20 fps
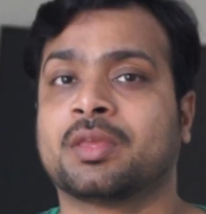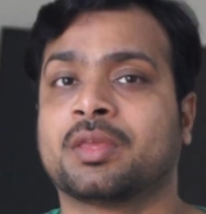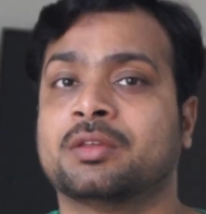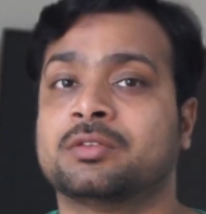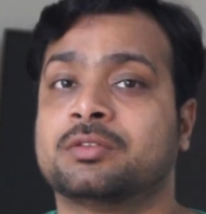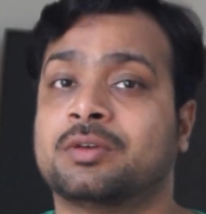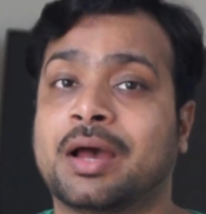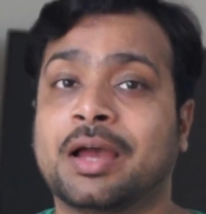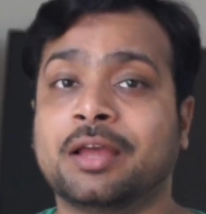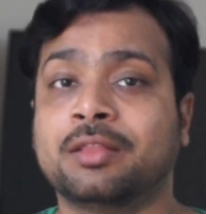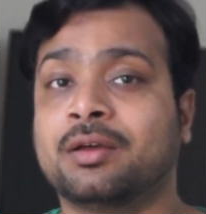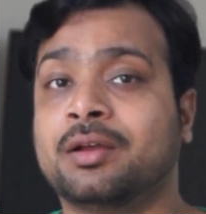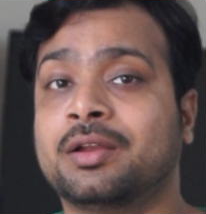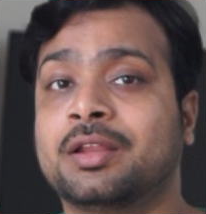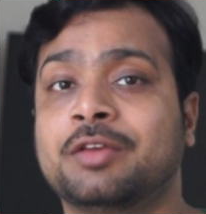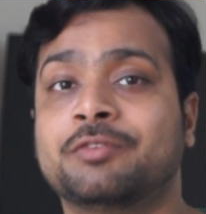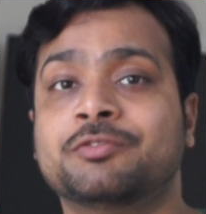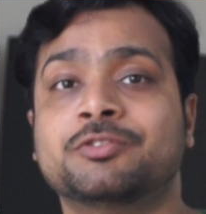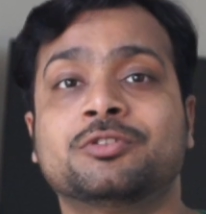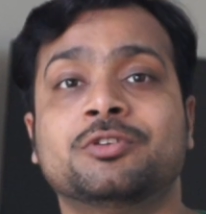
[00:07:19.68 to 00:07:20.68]
So I thought
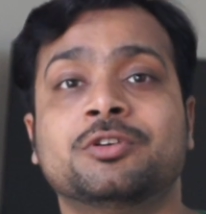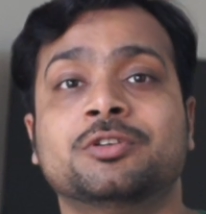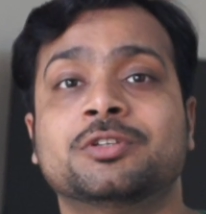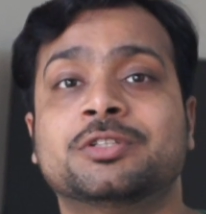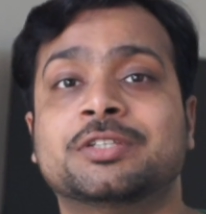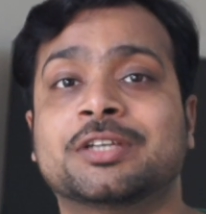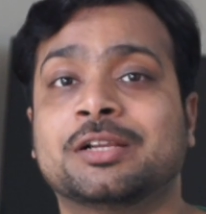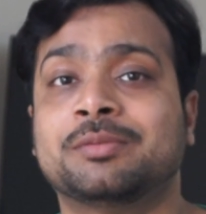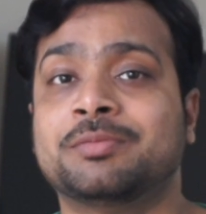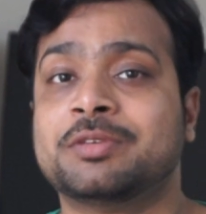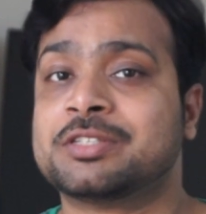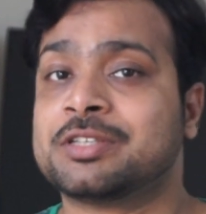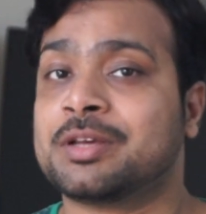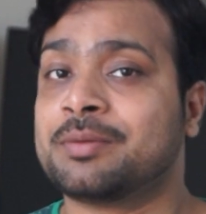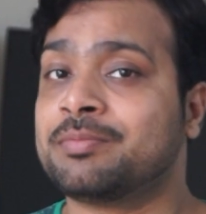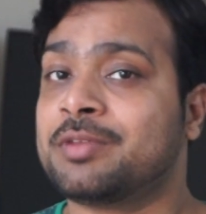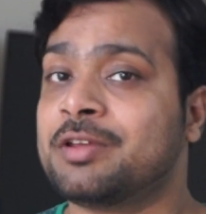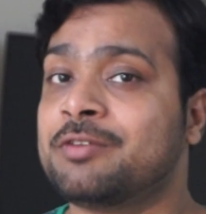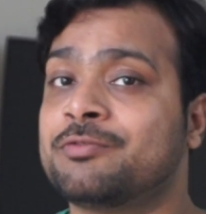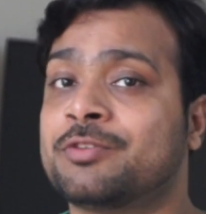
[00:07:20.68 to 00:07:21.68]
he was going to tell me
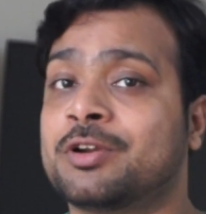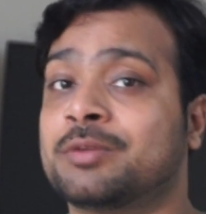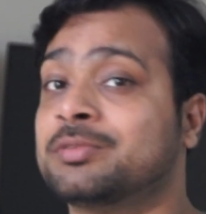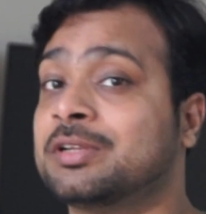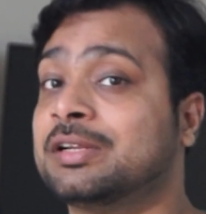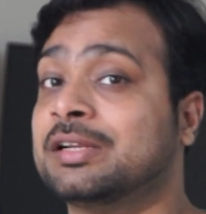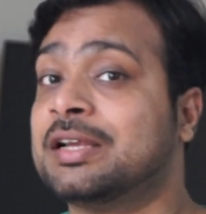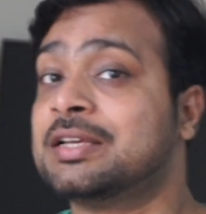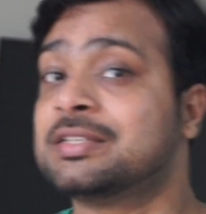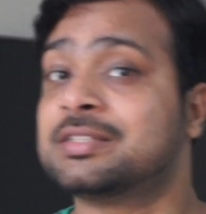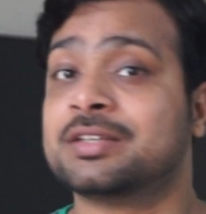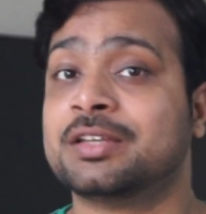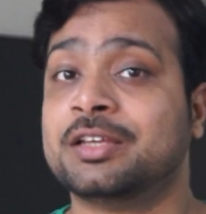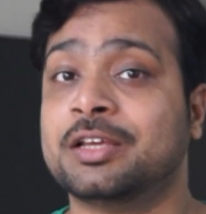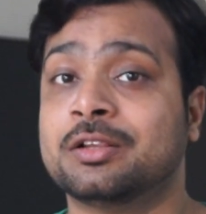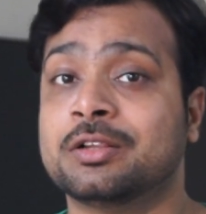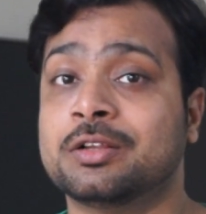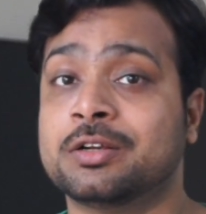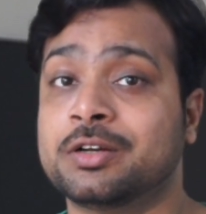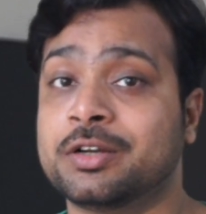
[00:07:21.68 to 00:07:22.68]
something from the lesson he
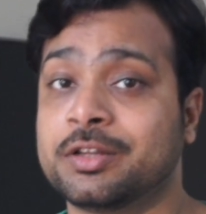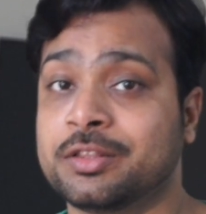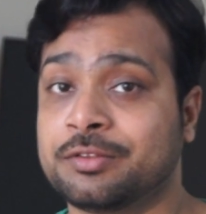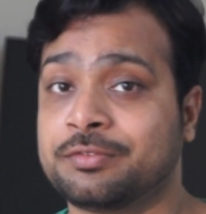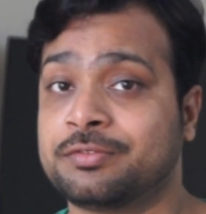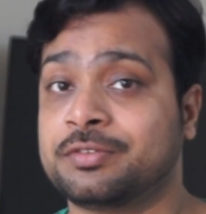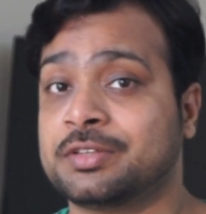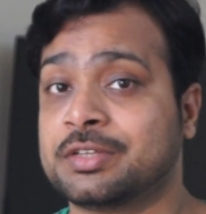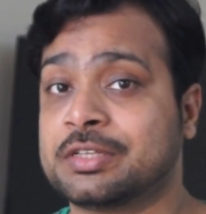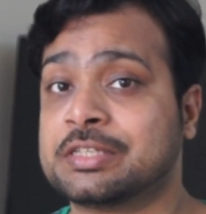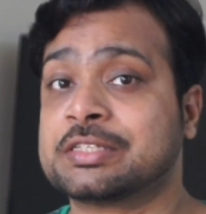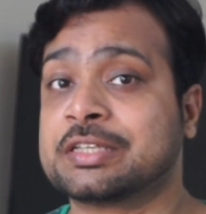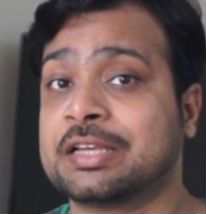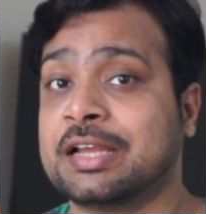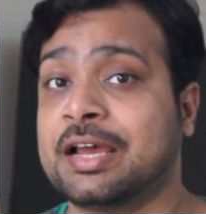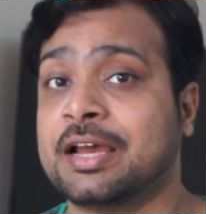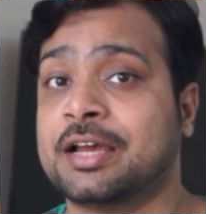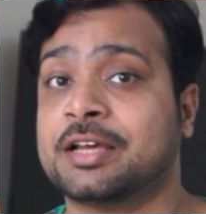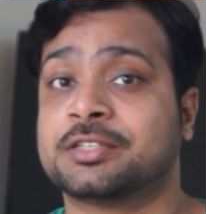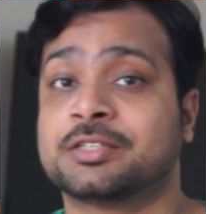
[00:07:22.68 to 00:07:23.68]
learned in the physics
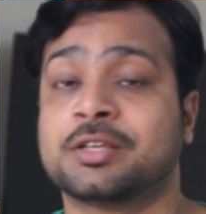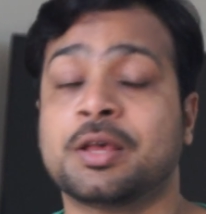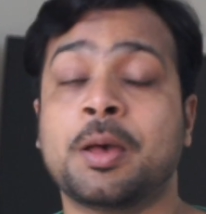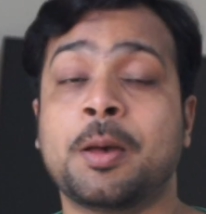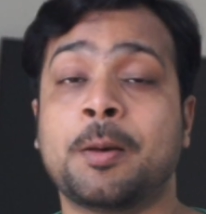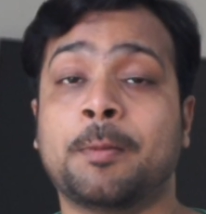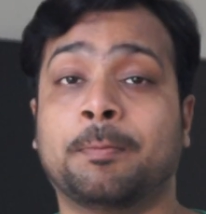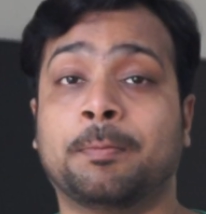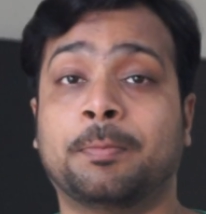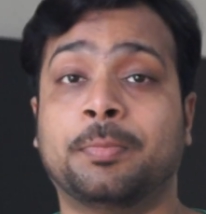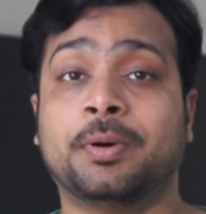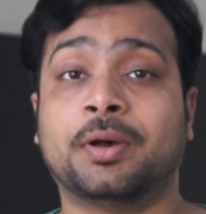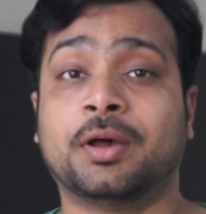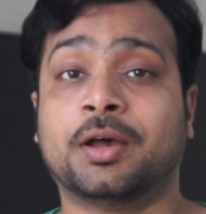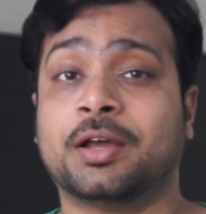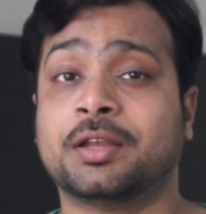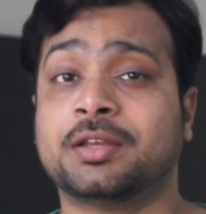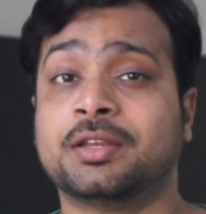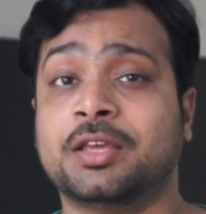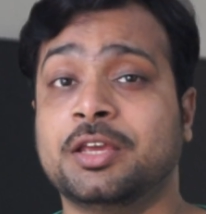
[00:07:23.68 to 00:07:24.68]
class.
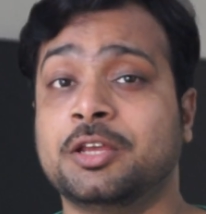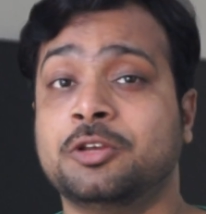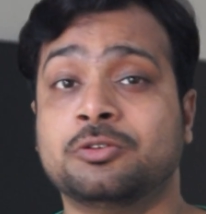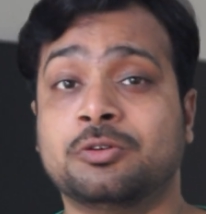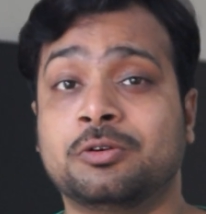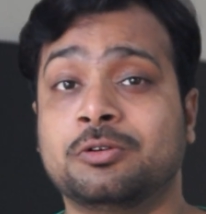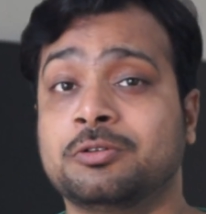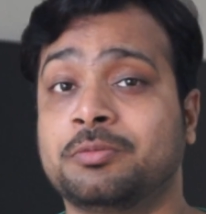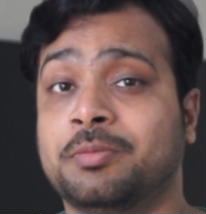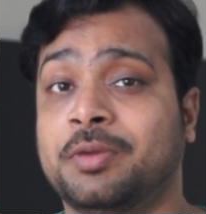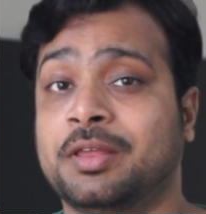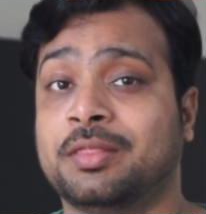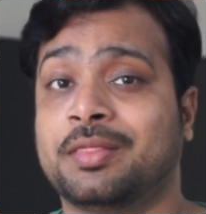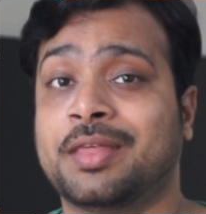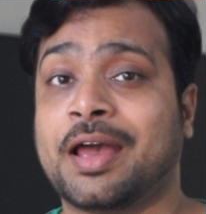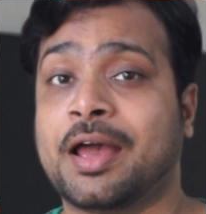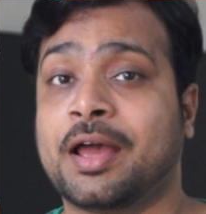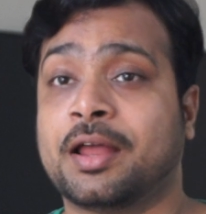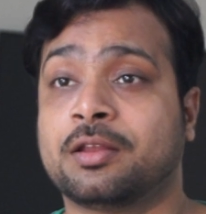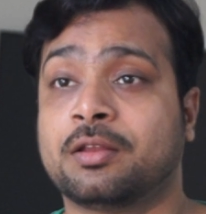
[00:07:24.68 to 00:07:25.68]
But he told me
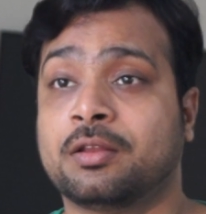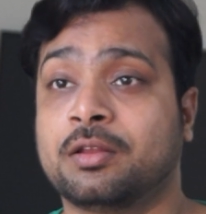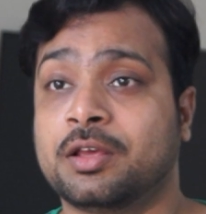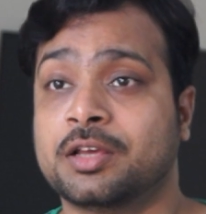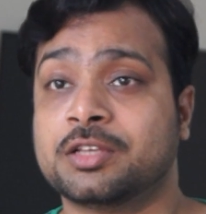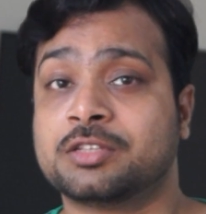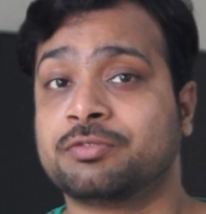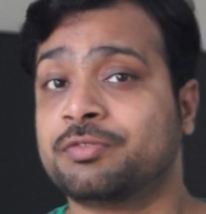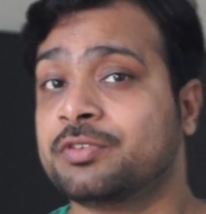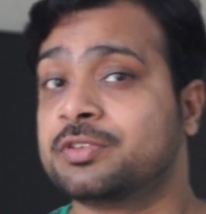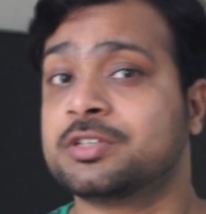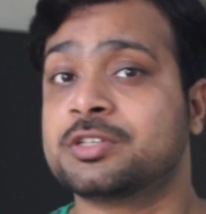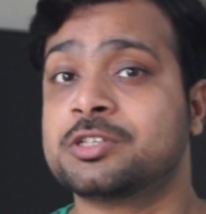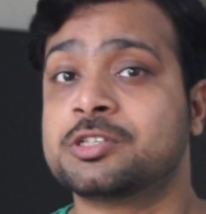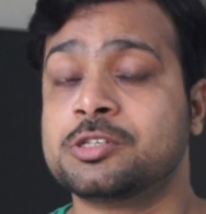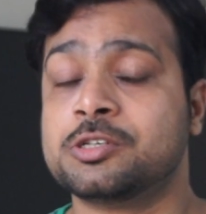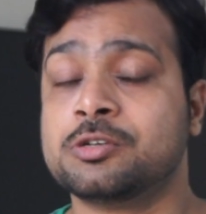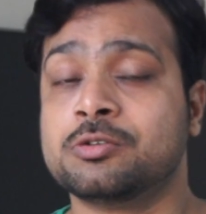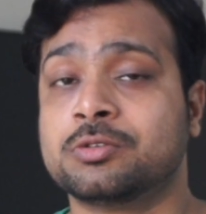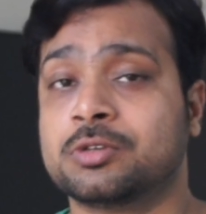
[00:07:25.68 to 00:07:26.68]
that his physics
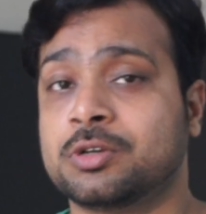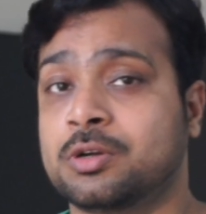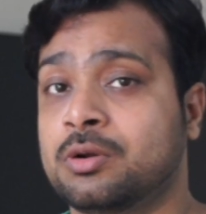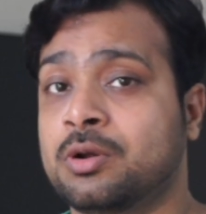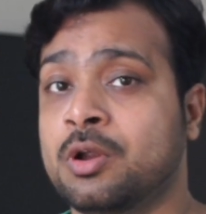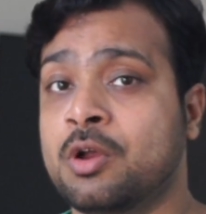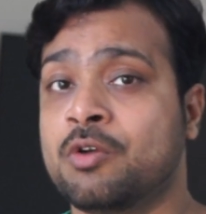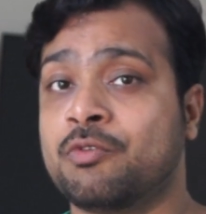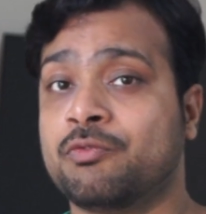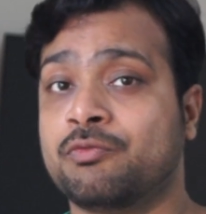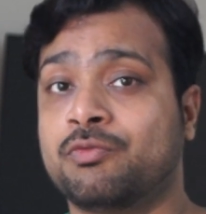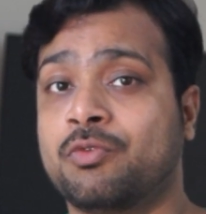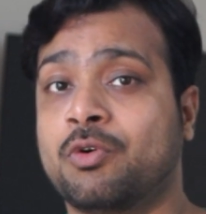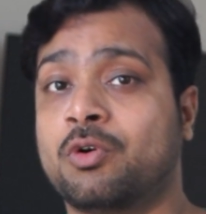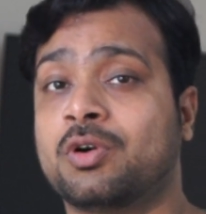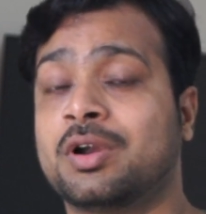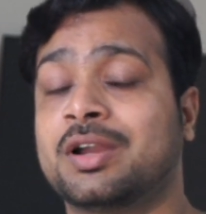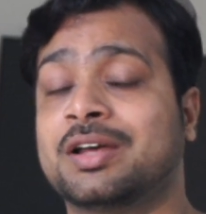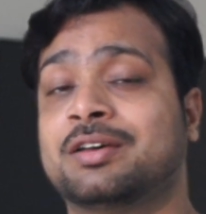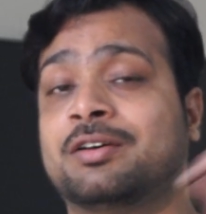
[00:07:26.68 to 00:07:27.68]
tutor
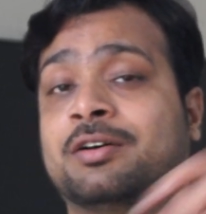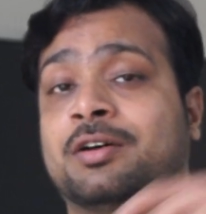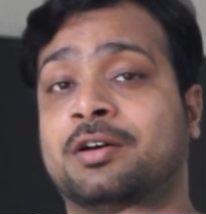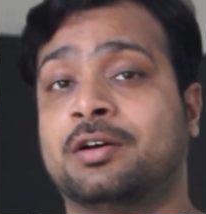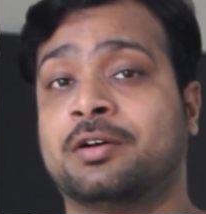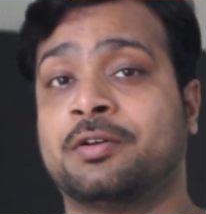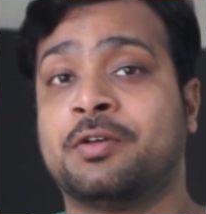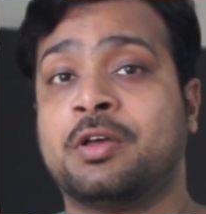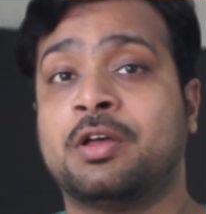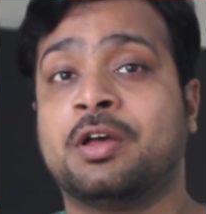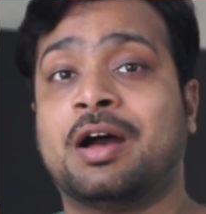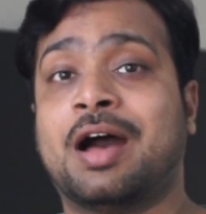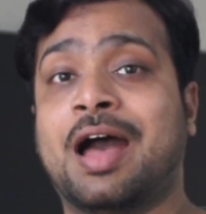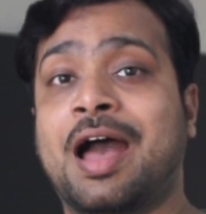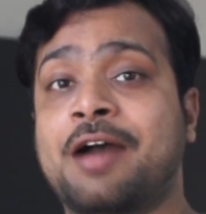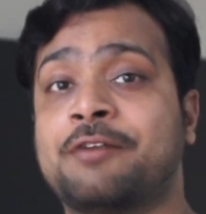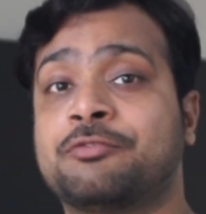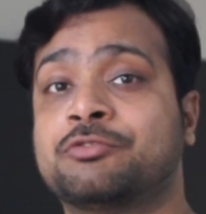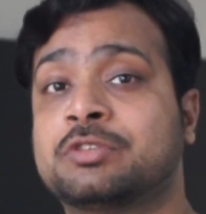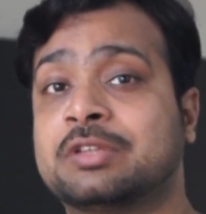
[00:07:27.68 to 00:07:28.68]
wore a
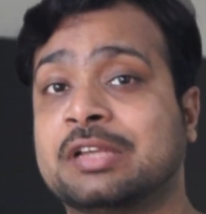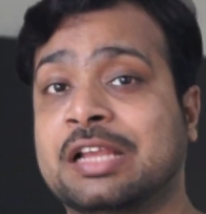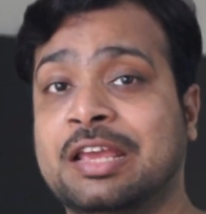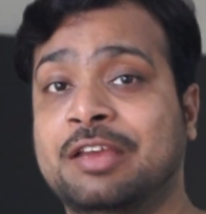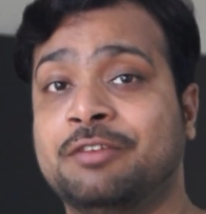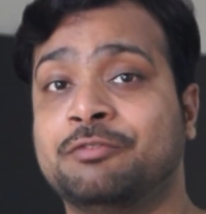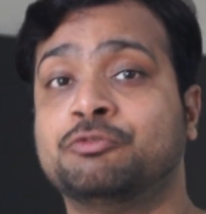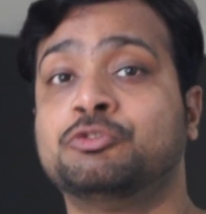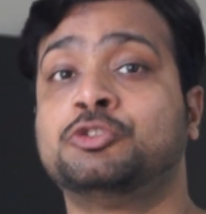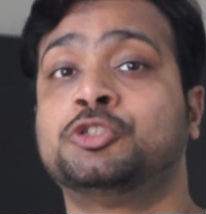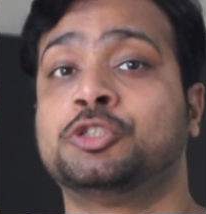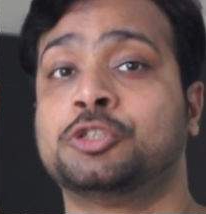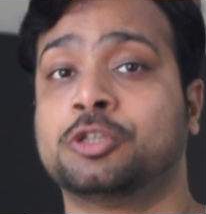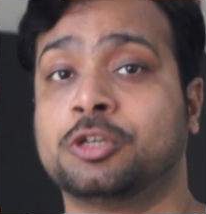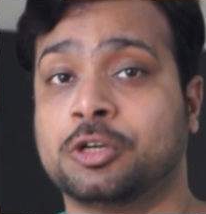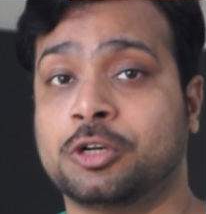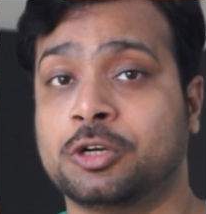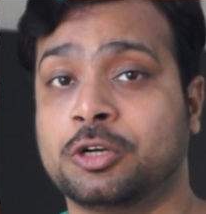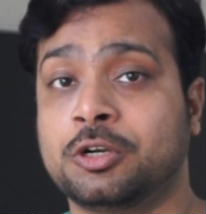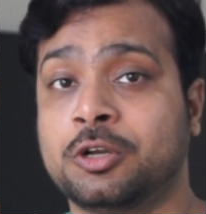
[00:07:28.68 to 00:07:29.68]
half-sleeve
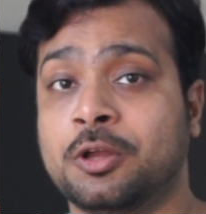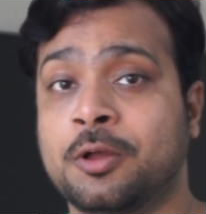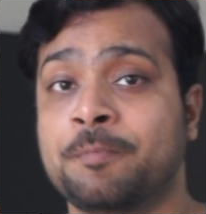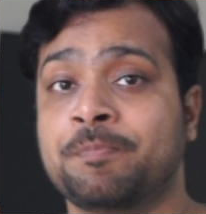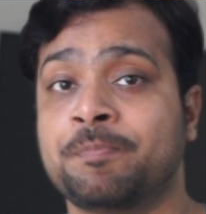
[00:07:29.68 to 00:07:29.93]
shirt